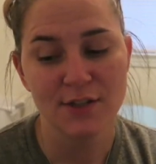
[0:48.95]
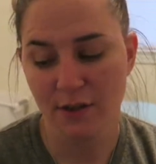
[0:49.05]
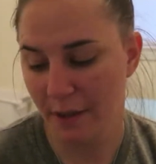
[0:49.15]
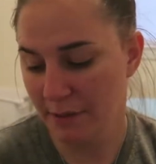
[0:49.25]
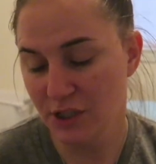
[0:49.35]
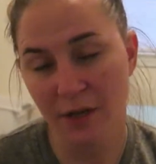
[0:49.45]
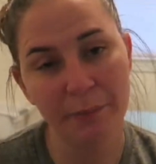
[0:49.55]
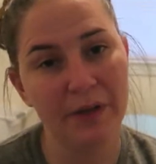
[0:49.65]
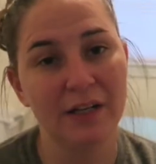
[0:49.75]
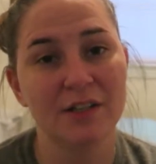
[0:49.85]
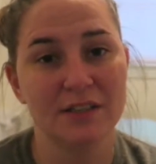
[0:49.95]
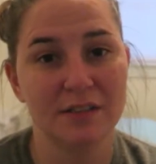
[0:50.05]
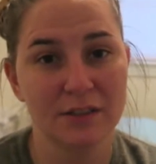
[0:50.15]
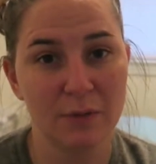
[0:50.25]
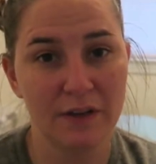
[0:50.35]
So let me jump in because
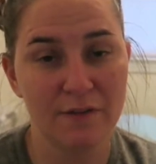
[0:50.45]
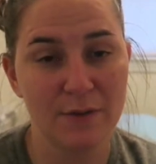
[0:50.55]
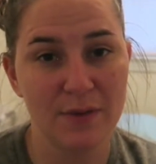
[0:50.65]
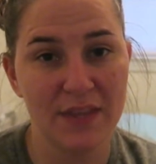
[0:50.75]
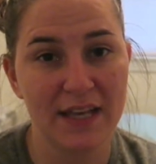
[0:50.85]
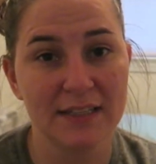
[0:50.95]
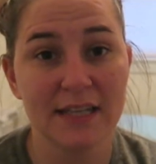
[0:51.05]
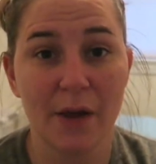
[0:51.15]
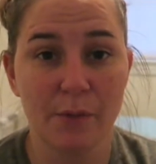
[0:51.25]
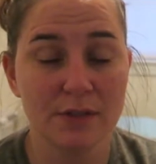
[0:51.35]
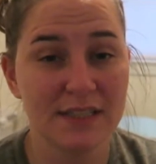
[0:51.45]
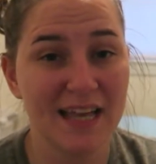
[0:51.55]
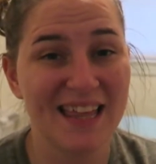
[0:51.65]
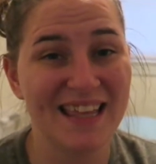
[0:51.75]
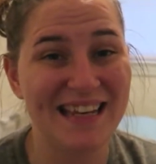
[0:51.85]
there is quite a few things. I will
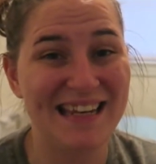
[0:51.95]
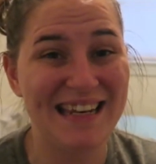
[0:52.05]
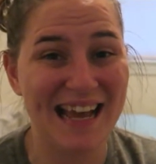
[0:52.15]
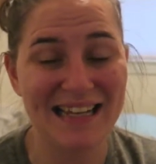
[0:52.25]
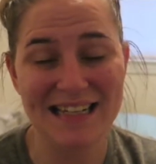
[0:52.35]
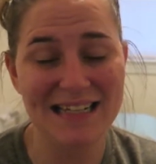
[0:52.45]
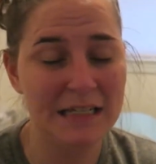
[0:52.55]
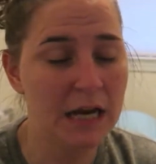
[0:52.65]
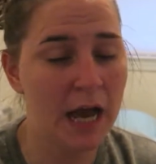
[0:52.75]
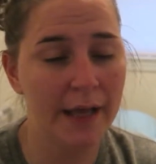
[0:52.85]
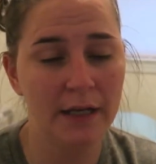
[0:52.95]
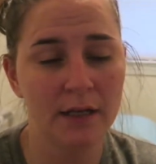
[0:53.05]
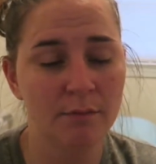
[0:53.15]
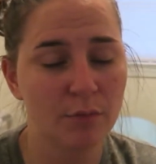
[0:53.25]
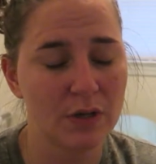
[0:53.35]
say that
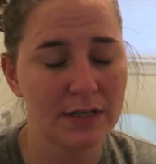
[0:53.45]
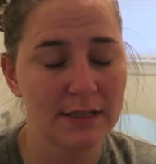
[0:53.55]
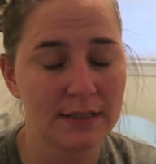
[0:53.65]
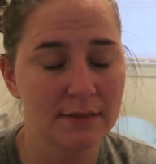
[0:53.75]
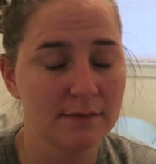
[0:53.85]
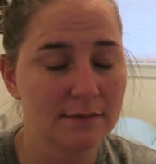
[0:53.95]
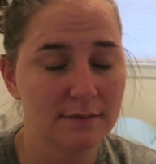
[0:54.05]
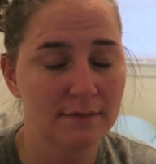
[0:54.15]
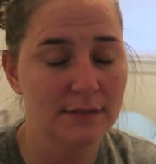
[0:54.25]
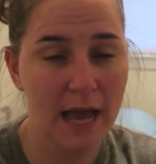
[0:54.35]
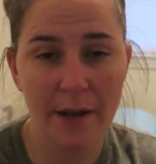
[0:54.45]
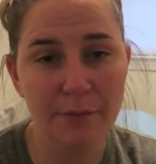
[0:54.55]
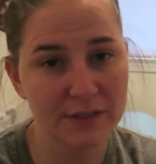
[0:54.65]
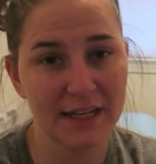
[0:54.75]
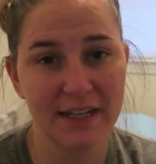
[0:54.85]

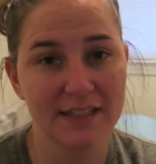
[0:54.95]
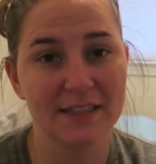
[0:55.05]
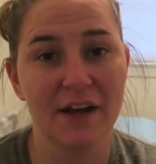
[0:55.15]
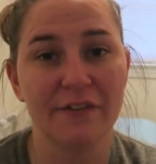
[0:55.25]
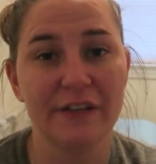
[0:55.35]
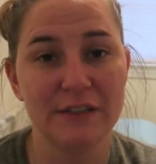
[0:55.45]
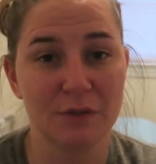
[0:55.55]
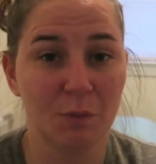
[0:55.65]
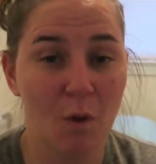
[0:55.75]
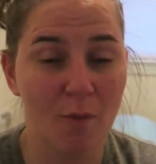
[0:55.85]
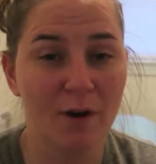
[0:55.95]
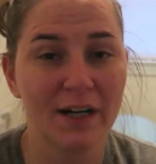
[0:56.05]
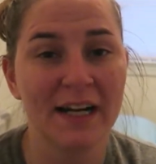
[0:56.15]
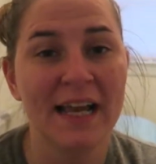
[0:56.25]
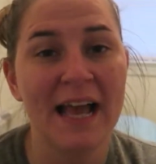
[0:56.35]
99.9% of the stuff is from
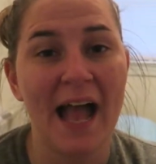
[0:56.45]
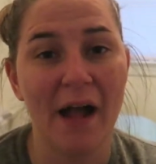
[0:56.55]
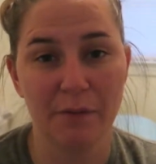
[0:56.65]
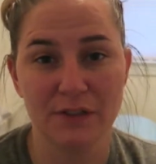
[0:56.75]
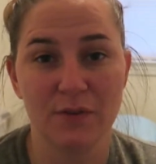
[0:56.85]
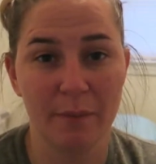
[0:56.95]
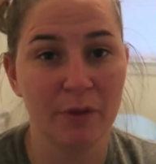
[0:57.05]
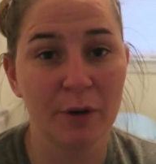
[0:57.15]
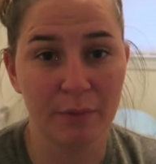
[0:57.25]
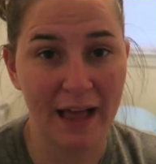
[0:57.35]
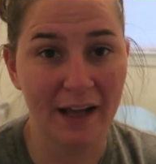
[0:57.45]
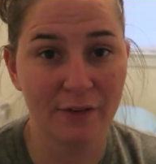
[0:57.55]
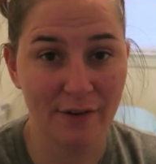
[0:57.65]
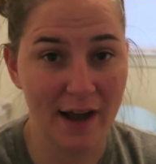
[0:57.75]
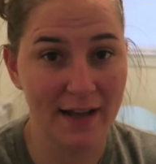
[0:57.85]
Walmart and was from their
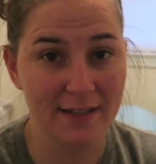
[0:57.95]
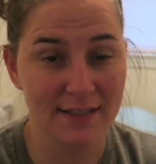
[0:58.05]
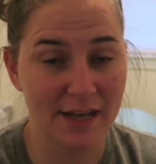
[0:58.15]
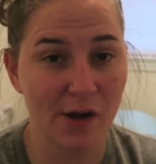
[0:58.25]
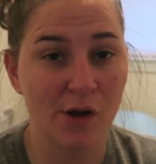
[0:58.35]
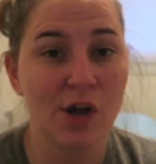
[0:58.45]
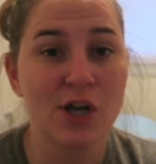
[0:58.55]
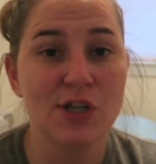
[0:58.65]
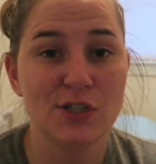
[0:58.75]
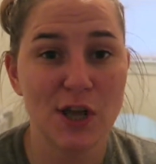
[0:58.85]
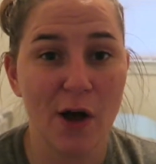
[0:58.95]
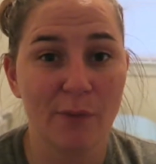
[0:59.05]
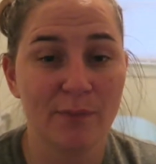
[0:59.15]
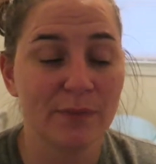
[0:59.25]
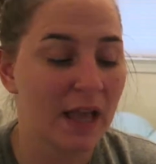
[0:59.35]
Black Friday sale. So
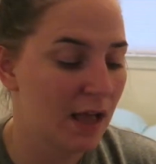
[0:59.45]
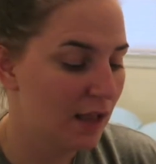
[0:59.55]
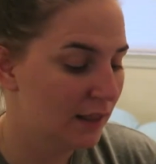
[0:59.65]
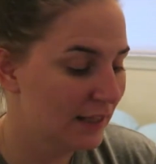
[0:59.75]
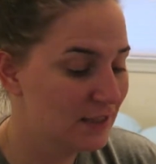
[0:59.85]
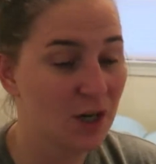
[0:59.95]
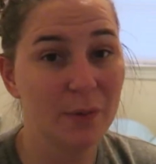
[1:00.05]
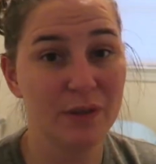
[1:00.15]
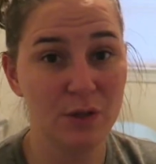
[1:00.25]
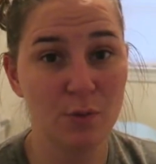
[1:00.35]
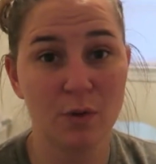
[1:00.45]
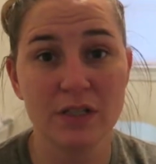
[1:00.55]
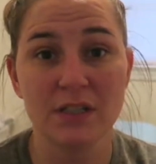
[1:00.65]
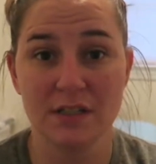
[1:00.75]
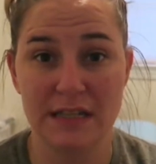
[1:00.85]
let's start with the
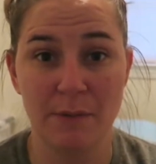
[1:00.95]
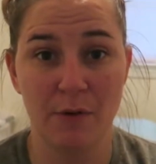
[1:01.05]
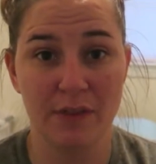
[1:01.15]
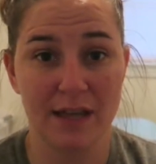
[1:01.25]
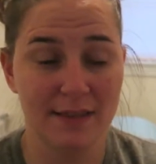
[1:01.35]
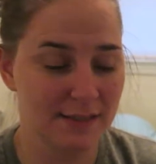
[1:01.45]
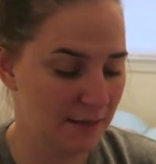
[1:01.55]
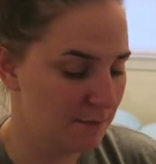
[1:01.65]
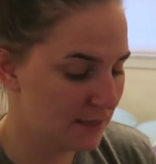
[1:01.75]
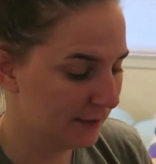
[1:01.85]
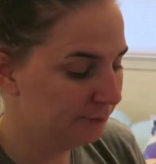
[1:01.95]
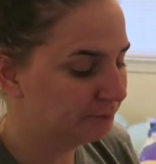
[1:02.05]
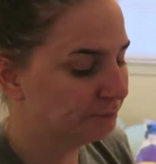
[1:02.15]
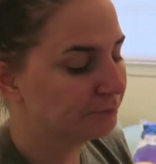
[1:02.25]
newborns because they both got the same thing.